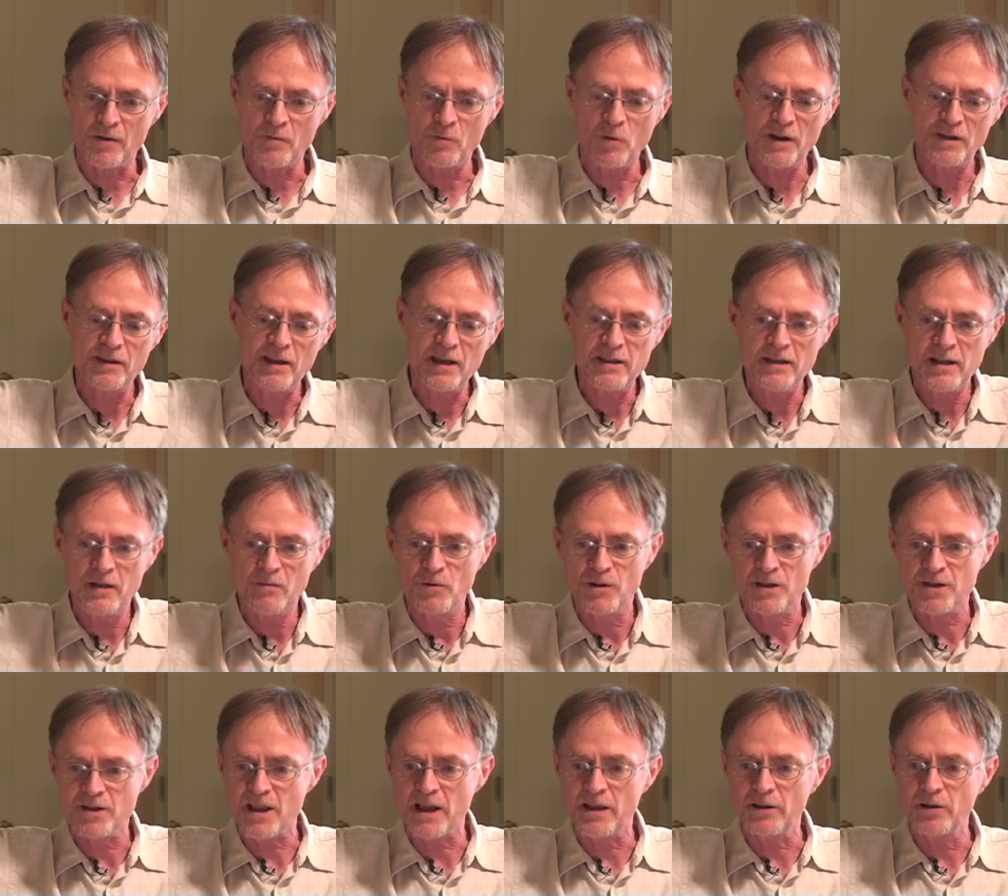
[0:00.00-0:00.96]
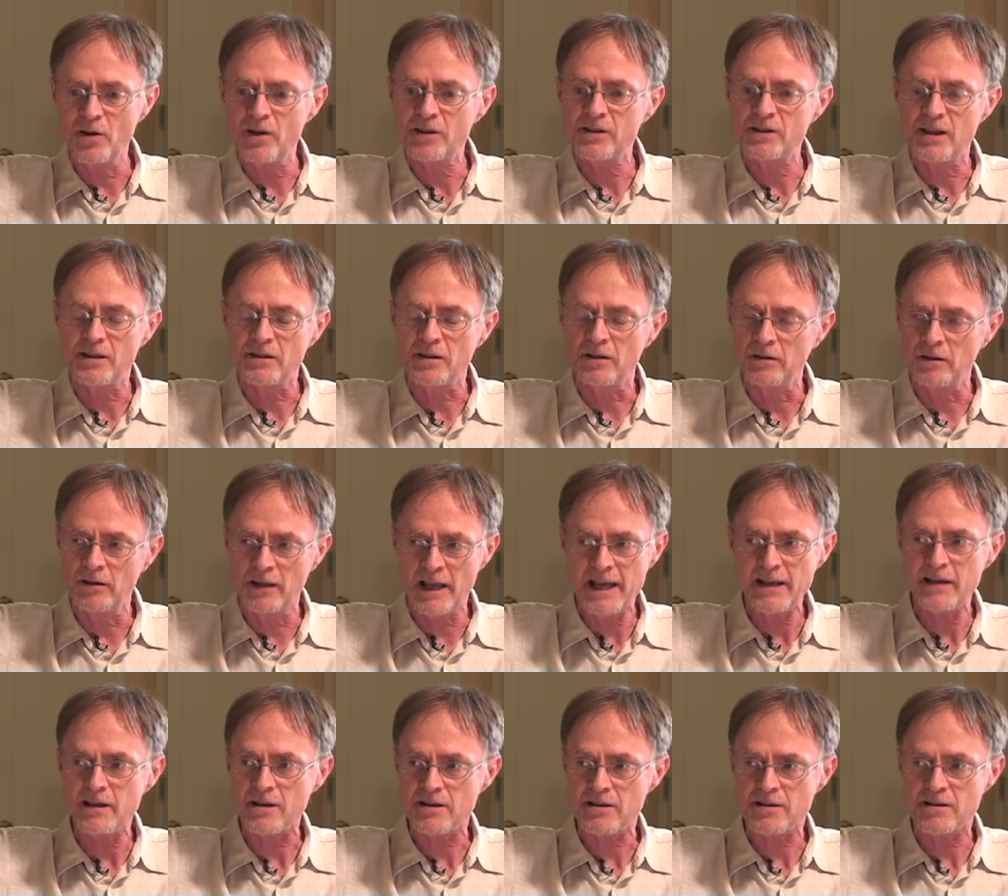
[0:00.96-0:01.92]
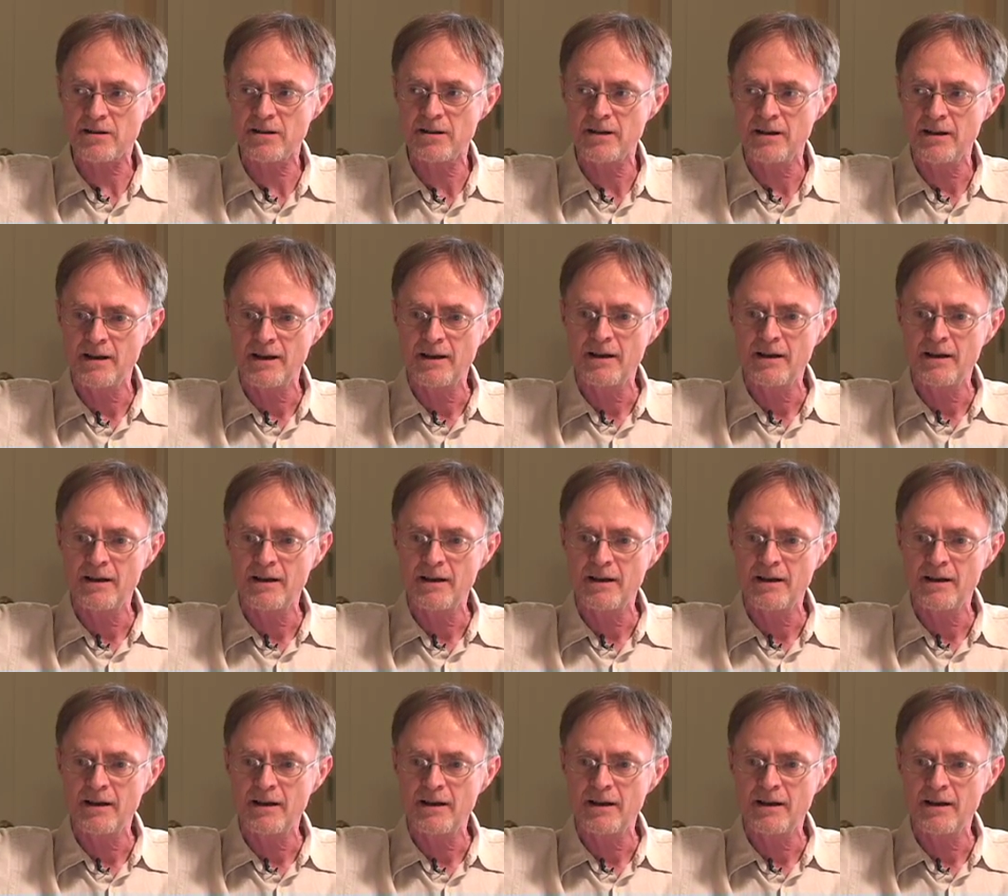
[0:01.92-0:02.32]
And what they did was they looked at the latest